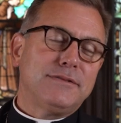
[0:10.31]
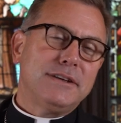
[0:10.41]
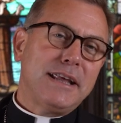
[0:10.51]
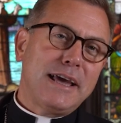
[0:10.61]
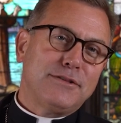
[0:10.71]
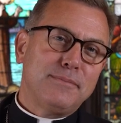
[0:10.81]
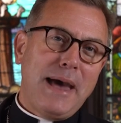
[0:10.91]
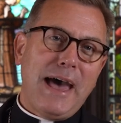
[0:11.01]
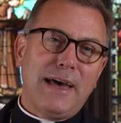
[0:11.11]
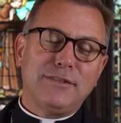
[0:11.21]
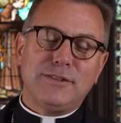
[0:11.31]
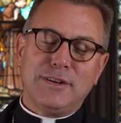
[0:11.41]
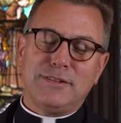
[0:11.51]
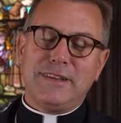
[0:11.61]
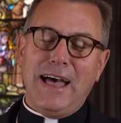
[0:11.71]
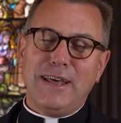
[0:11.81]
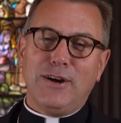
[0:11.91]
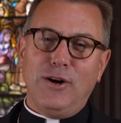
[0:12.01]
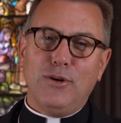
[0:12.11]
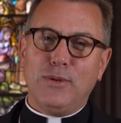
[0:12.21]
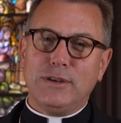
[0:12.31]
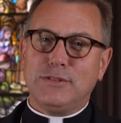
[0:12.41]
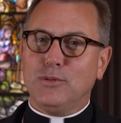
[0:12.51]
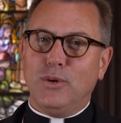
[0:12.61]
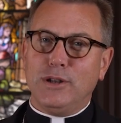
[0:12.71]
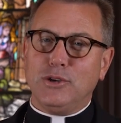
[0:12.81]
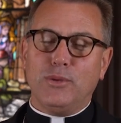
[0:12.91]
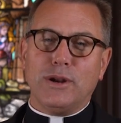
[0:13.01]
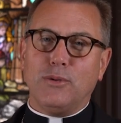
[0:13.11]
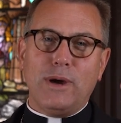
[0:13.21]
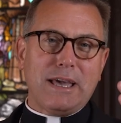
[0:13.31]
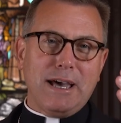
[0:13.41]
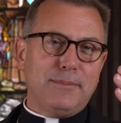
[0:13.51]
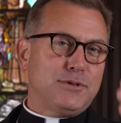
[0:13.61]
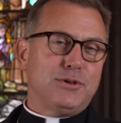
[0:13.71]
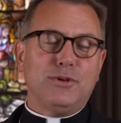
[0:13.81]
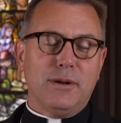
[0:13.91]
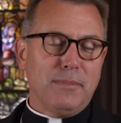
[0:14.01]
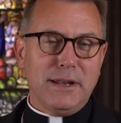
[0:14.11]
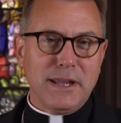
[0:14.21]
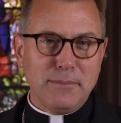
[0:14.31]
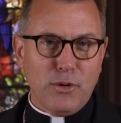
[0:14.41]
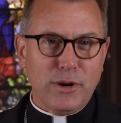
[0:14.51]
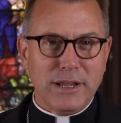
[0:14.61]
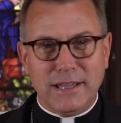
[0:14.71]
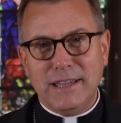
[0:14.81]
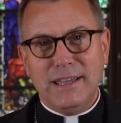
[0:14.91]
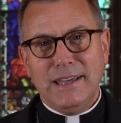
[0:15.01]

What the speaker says: of today's Mass is not always the one you want to wake up to on Monday morning.